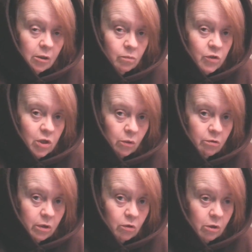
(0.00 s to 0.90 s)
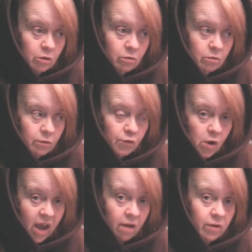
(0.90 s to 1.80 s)
So you can, if you
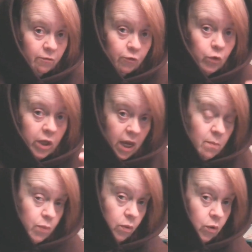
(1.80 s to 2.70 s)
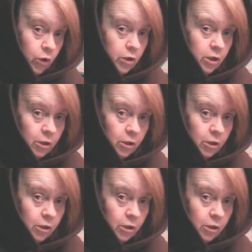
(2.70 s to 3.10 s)
have a full cape hood,